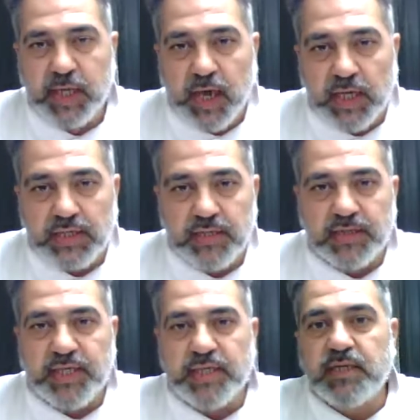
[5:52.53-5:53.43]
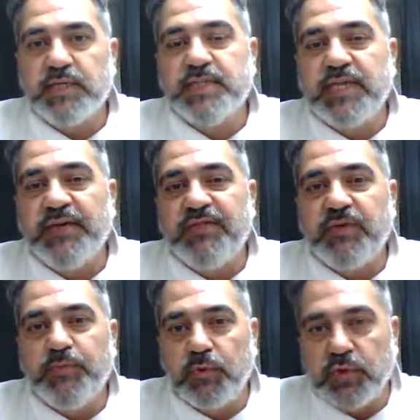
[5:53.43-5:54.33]
under the safety
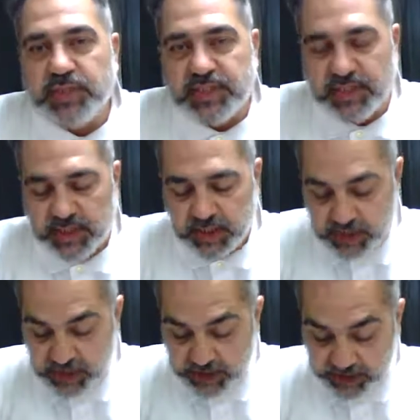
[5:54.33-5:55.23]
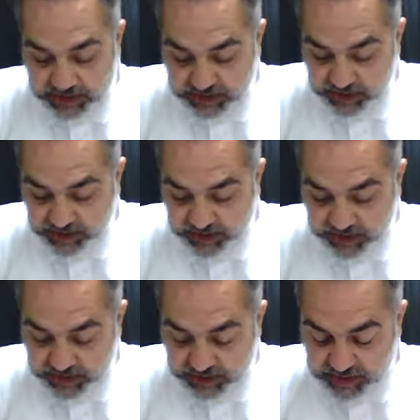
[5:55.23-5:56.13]
policy inside
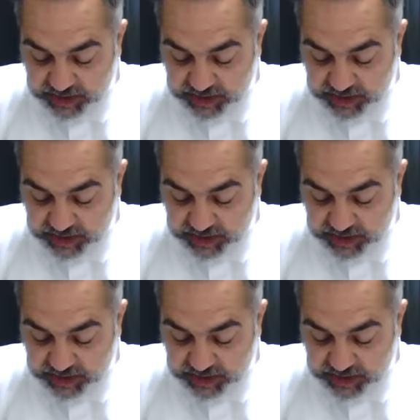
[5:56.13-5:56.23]
that